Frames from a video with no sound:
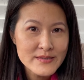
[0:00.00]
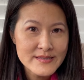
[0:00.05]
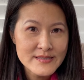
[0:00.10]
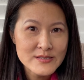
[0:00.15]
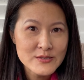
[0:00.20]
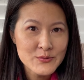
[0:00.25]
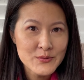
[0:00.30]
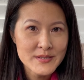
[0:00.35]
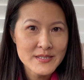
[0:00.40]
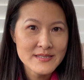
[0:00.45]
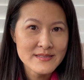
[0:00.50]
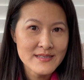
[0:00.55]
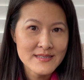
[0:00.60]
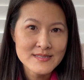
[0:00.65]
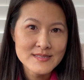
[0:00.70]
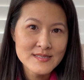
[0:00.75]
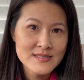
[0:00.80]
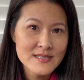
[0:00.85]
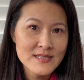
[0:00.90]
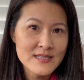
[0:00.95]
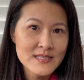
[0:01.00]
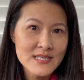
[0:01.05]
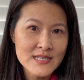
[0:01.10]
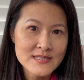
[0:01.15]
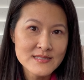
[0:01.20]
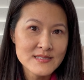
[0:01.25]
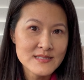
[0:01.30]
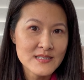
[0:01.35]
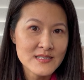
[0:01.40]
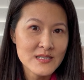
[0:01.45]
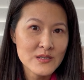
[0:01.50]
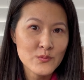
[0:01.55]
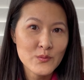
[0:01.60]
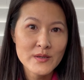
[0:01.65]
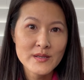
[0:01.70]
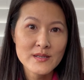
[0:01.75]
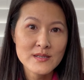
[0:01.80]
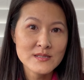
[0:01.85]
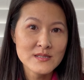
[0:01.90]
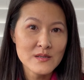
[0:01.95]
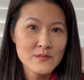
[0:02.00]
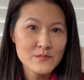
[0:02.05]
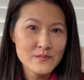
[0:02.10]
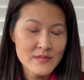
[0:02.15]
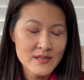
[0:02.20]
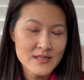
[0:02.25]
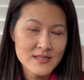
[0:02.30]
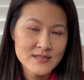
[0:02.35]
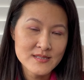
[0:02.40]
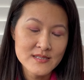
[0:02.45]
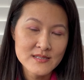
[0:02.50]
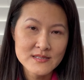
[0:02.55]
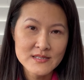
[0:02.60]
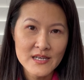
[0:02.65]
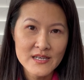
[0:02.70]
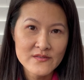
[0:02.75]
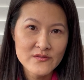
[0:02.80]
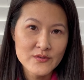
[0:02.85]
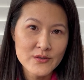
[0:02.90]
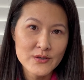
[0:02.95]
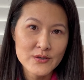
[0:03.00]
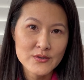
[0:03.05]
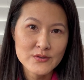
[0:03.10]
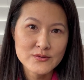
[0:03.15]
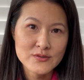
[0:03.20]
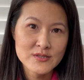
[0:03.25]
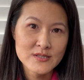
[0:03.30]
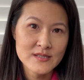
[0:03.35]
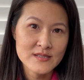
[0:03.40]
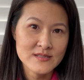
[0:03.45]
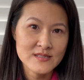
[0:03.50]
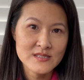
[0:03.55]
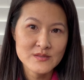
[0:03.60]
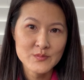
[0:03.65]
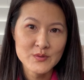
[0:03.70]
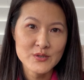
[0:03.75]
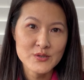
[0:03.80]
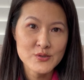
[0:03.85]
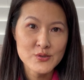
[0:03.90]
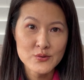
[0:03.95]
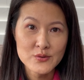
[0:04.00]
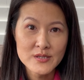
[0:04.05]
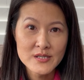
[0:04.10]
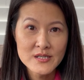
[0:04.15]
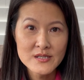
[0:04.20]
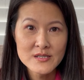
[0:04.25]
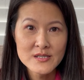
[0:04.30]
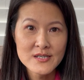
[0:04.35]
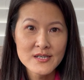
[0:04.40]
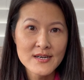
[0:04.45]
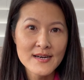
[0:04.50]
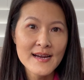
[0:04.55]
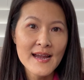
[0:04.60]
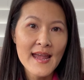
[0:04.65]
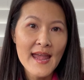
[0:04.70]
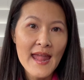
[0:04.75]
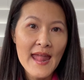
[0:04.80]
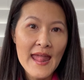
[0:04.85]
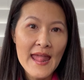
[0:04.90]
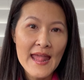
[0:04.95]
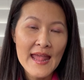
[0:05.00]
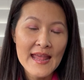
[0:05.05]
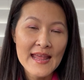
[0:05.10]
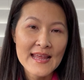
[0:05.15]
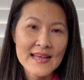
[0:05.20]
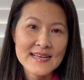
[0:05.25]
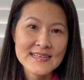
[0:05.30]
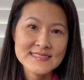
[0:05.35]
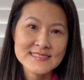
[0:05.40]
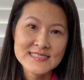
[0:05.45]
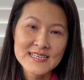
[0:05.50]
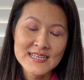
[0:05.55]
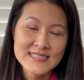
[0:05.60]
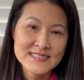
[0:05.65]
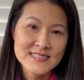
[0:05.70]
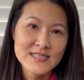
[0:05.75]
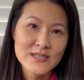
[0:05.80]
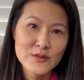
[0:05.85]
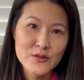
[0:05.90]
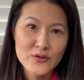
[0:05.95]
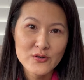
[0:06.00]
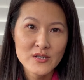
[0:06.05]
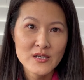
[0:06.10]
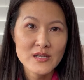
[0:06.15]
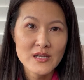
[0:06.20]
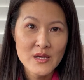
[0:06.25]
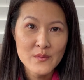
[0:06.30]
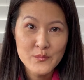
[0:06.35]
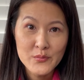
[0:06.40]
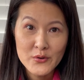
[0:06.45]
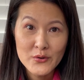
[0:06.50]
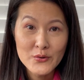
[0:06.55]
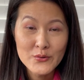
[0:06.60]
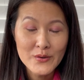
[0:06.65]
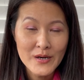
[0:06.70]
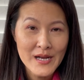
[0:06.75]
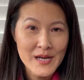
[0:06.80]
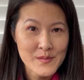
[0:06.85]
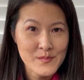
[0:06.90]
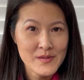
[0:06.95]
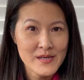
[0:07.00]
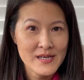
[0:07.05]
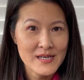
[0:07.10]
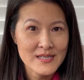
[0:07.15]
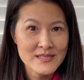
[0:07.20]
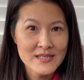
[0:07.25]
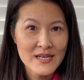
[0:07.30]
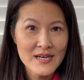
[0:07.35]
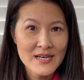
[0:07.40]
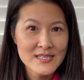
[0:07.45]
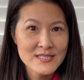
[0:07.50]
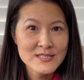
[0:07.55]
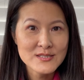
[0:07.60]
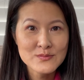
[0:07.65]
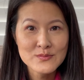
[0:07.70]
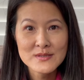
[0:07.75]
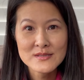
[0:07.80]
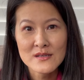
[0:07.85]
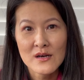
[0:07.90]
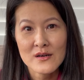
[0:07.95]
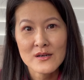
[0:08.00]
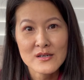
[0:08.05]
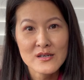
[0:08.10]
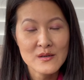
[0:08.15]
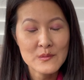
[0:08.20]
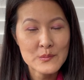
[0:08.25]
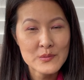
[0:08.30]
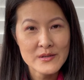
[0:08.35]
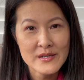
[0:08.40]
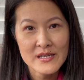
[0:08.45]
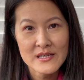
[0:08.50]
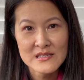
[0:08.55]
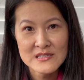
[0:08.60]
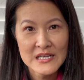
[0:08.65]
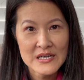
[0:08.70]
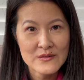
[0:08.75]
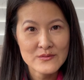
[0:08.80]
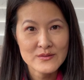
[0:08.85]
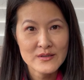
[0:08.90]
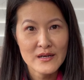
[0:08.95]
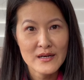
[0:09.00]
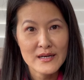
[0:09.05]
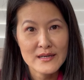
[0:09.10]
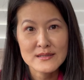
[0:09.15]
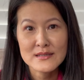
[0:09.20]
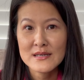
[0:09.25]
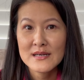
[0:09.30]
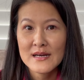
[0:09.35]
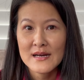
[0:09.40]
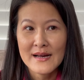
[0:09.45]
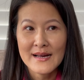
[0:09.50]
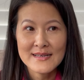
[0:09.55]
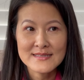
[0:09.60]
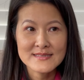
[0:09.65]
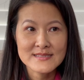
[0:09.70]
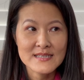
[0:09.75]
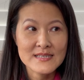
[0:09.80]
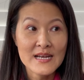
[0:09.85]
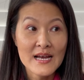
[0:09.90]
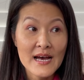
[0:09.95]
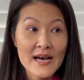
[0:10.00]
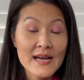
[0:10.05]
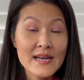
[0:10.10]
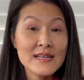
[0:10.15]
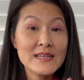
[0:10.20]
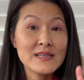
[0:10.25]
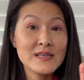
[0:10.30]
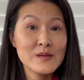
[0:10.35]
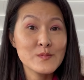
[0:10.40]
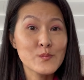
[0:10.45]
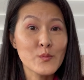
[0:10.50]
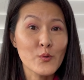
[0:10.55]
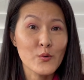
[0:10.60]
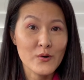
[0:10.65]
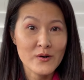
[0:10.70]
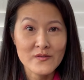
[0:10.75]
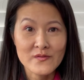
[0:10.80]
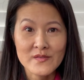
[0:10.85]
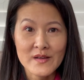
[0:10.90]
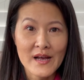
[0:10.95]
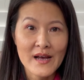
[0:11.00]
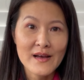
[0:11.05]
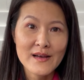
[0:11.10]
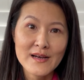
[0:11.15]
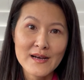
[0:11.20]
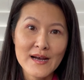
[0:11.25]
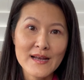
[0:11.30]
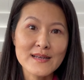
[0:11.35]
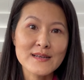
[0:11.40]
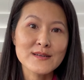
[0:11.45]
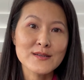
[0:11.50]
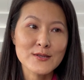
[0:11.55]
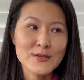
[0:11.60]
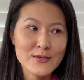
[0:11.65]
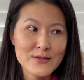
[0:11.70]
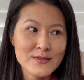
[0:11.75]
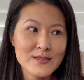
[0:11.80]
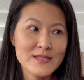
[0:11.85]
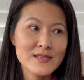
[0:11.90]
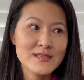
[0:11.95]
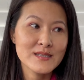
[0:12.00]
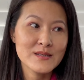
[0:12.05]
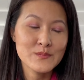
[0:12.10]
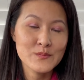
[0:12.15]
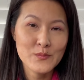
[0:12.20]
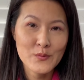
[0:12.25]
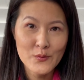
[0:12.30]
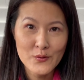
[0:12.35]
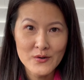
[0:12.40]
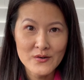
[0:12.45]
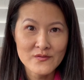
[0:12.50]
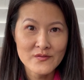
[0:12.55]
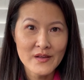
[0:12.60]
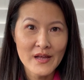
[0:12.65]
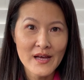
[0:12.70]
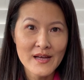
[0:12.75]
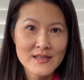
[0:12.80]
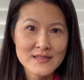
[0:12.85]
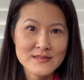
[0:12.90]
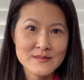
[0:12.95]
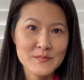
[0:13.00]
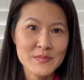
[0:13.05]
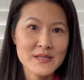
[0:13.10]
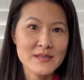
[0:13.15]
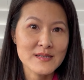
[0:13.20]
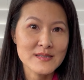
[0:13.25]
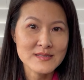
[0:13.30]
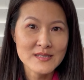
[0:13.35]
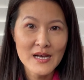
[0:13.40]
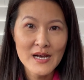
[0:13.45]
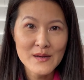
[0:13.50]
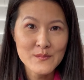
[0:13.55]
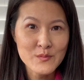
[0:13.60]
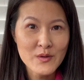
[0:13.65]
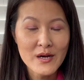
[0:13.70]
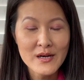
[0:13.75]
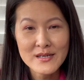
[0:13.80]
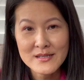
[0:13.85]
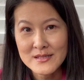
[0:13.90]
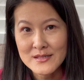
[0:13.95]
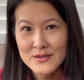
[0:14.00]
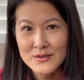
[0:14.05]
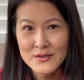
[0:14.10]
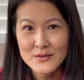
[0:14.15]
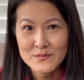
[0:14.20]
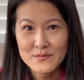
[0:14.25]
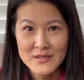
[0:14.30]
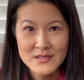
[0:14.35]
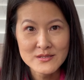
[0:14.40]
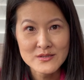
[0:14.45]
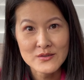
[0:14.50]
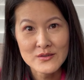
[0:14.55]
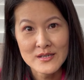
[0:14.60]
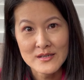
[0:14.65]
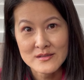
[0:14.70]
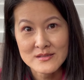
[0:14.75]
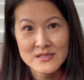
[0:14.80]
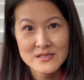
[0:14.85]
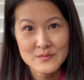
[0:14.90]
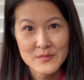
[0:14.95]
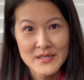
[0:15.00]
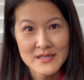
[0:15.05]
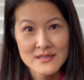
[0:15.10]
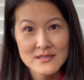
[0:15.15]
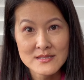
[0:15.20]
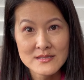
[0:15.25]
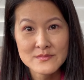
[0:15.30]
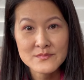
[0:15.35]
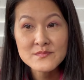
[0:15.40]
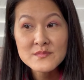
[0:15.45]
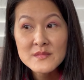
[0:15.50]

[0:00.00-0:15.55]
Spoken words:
in 2019, I studied with this amazing life coach and spiritual healer, and I did a 30-day program, and I just was on complete cloud nine. I said, I need more of that. I clearly need more of that because I'm not in a good mental health space.